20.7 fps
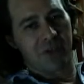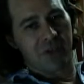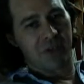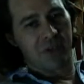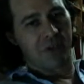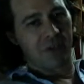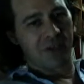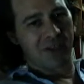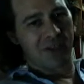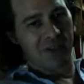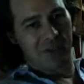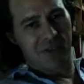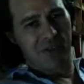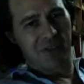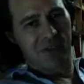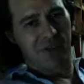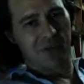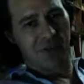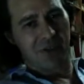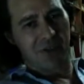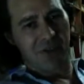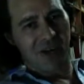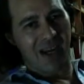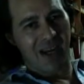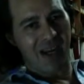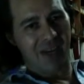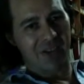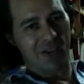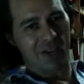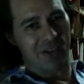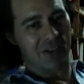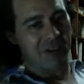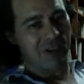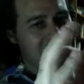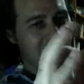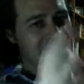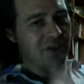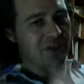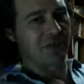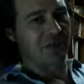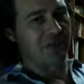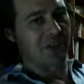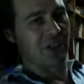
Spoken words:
you as to their actions, unless they've